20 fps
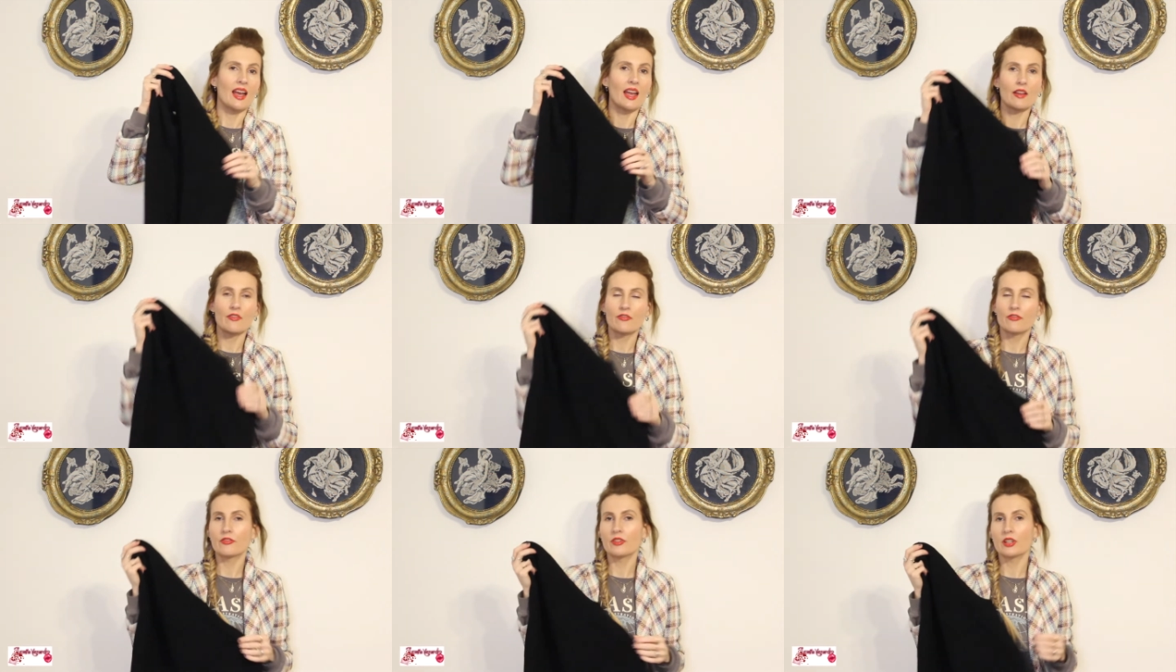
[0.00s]

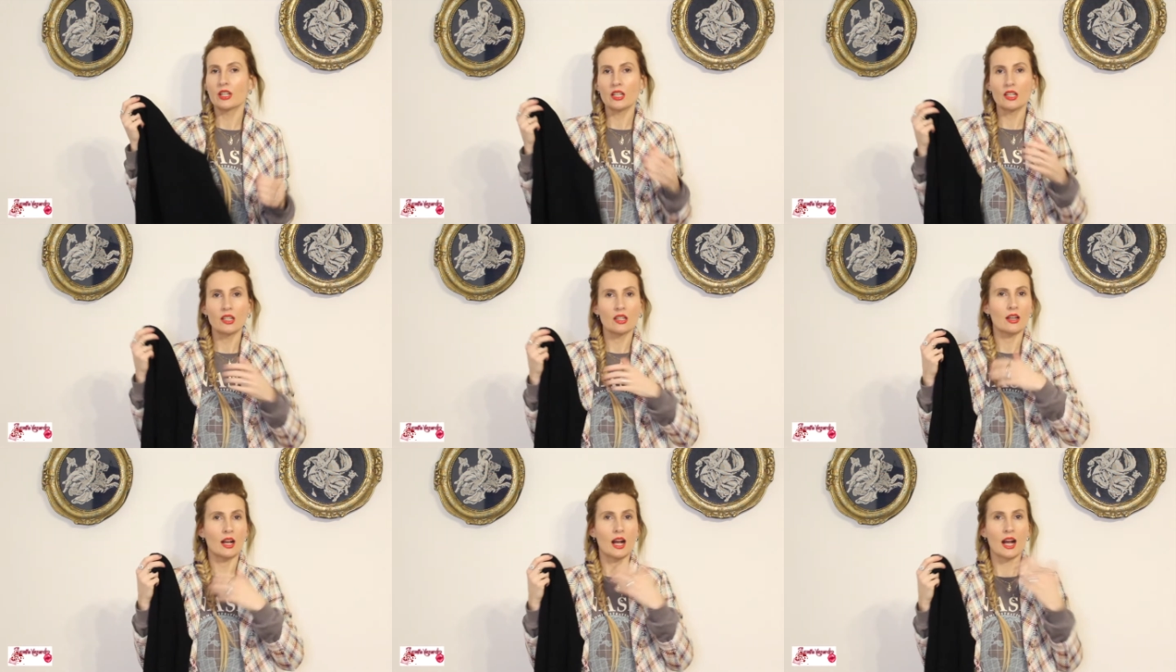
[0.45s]

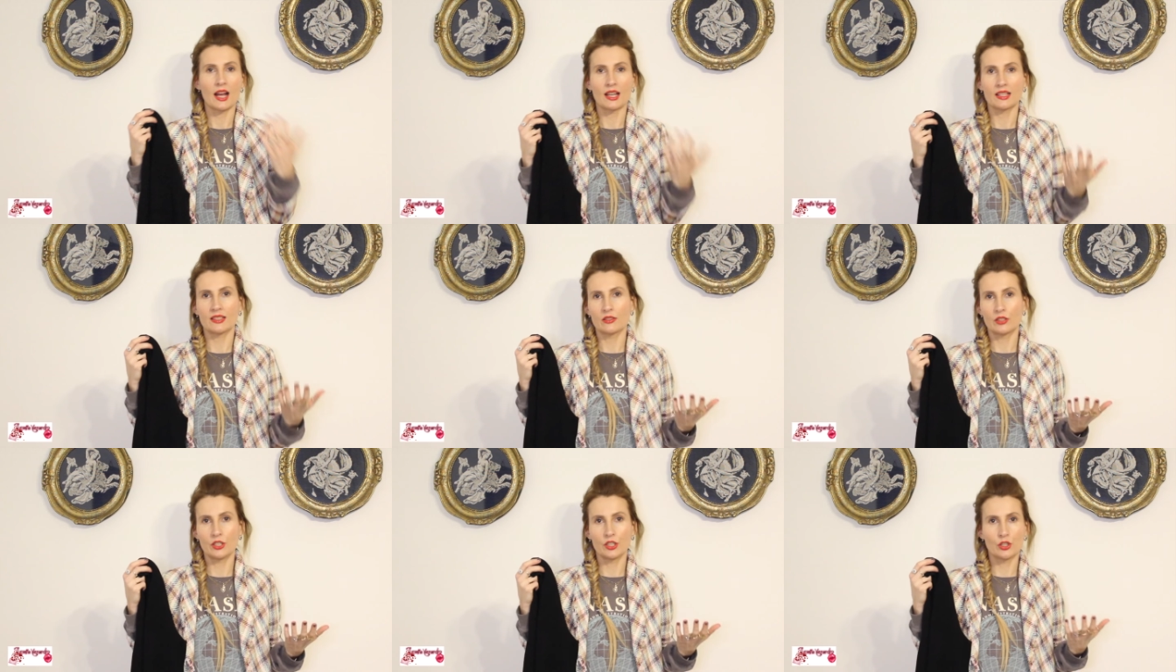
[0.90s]
Every
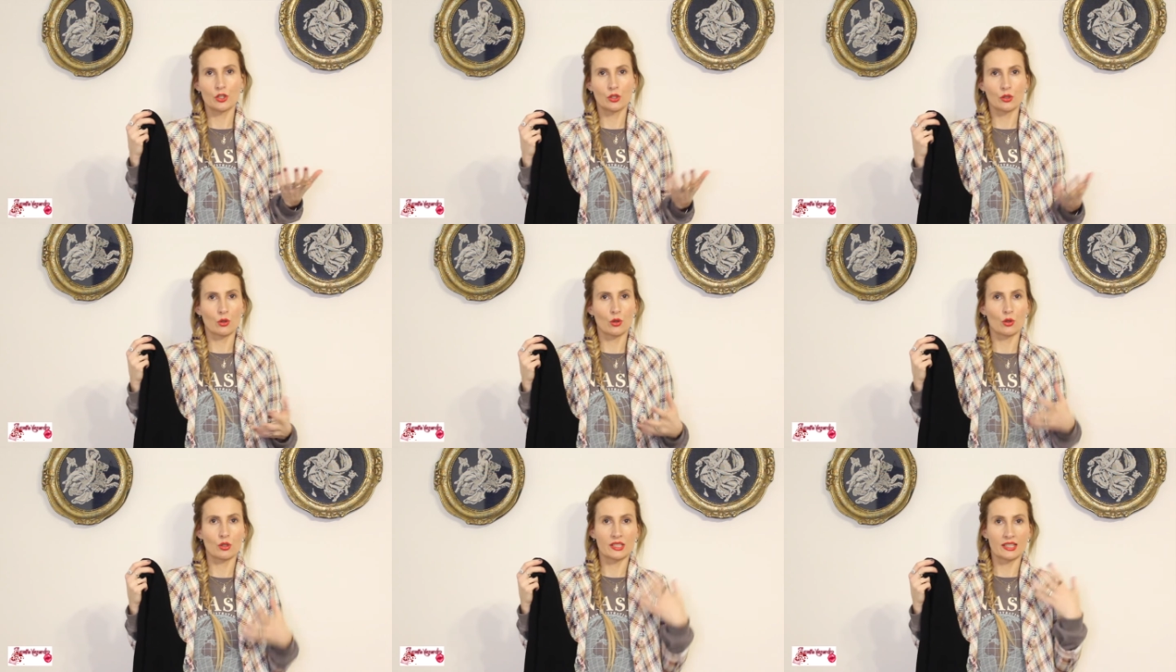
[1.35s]
high street
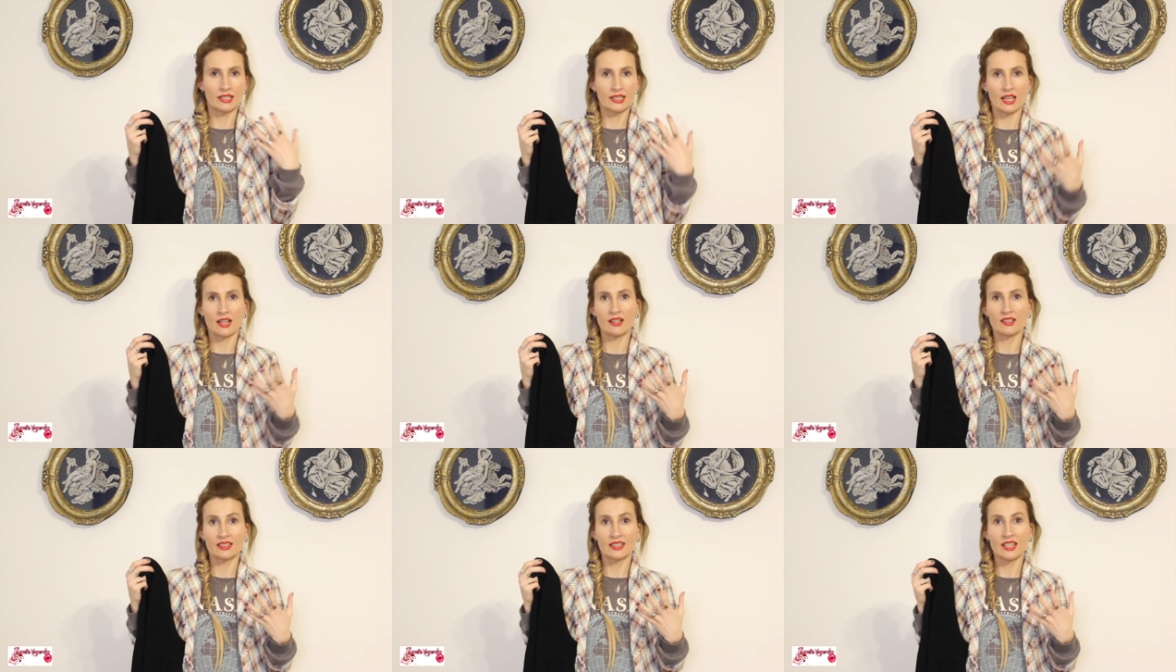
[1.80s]
store
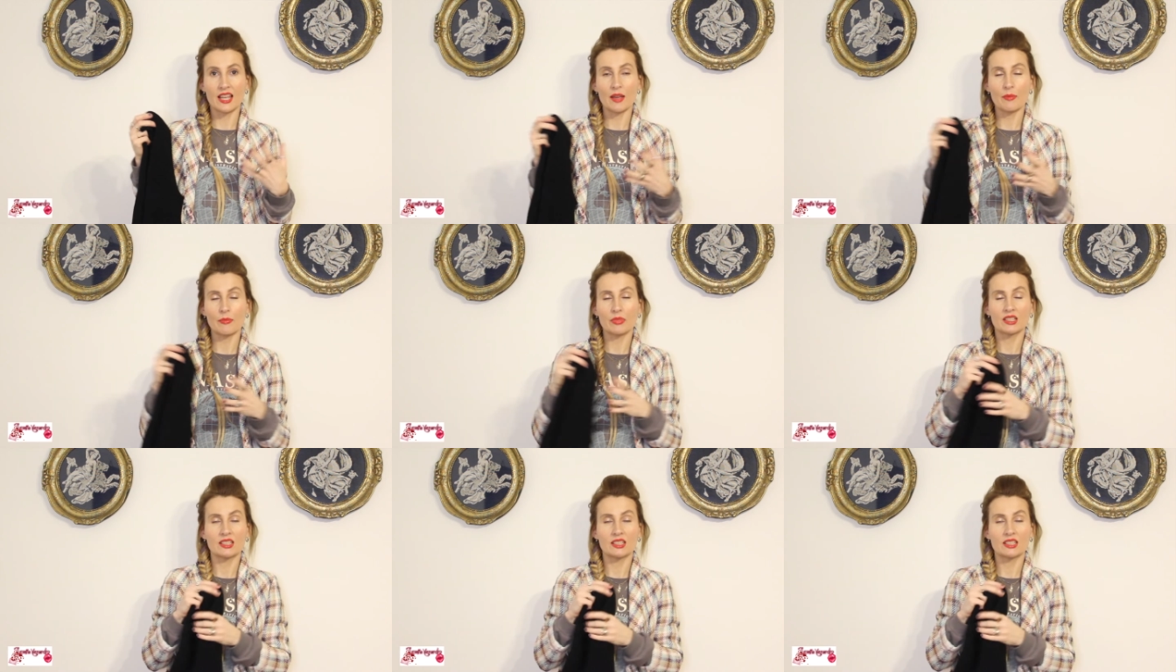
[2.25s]
sells them,